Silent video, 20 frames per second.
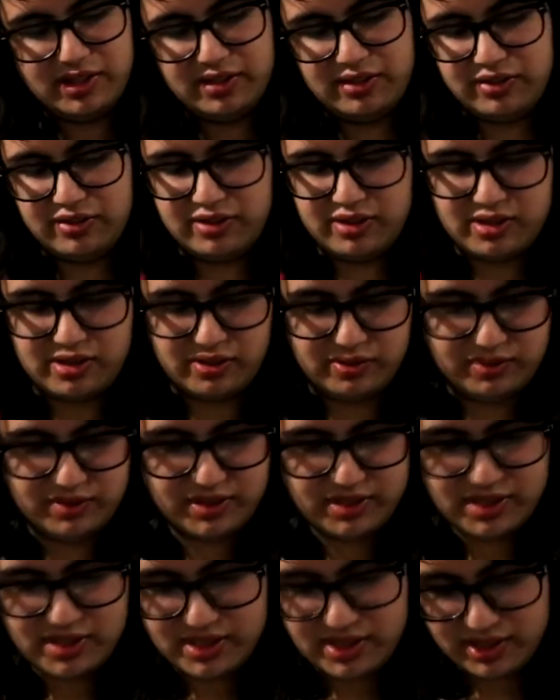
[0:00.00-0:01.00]
So,
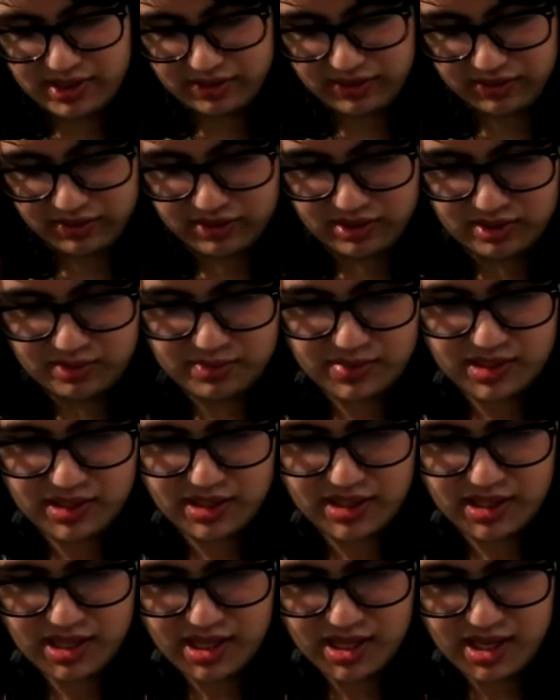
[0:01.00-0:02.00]

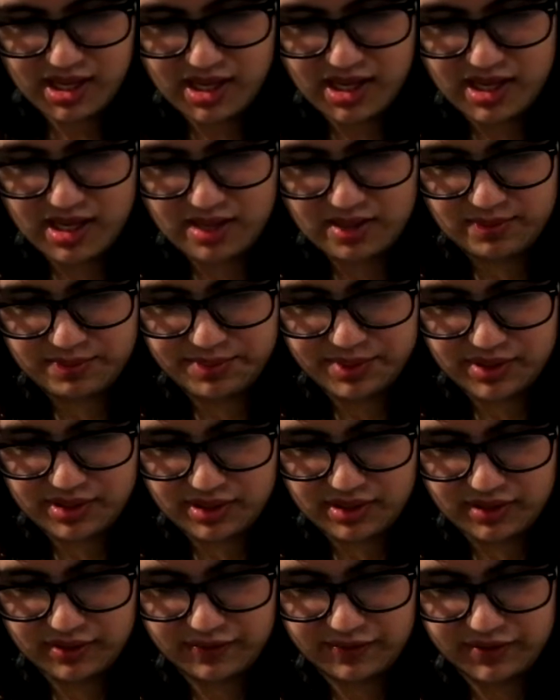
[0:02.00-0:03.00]
assuming a
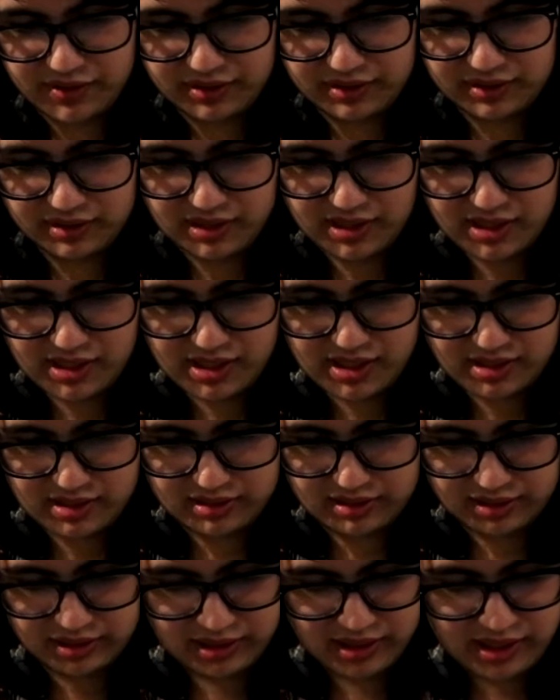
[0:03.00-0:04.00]
perfectly
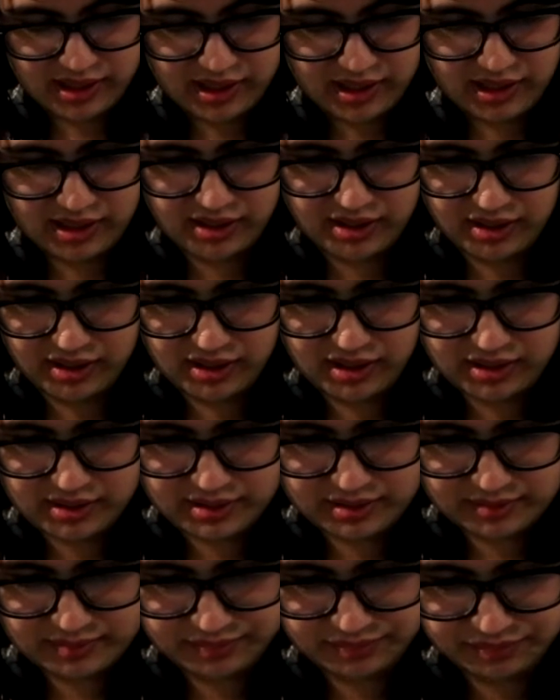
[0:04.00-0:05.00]
linear
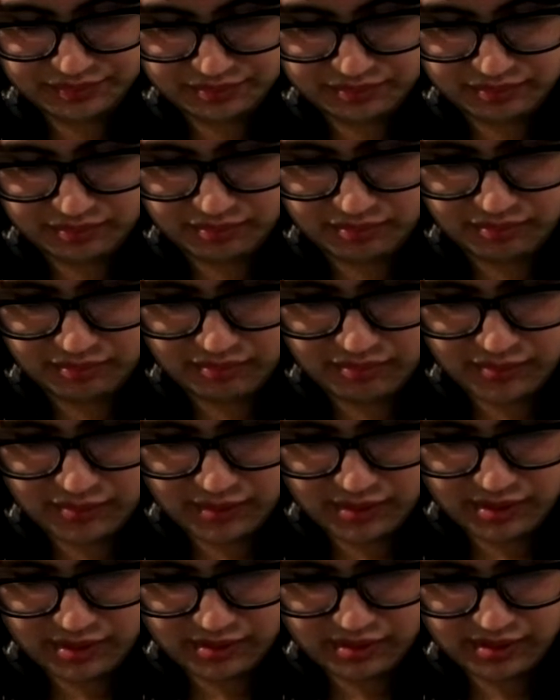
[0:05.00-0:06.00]

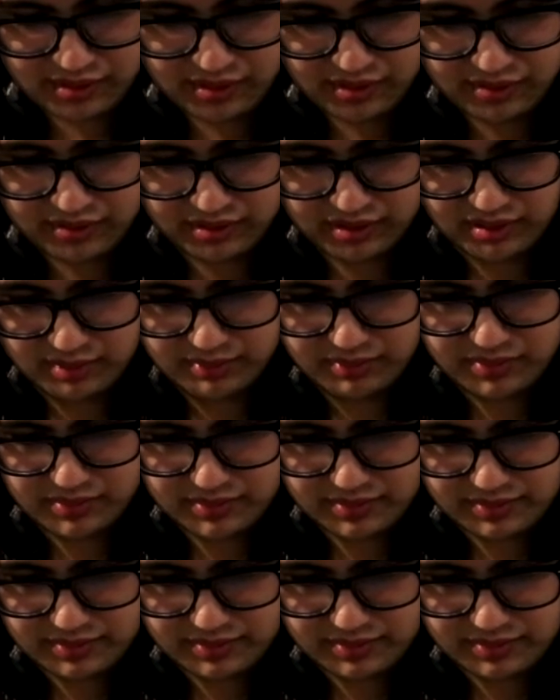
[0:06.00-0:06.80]
system,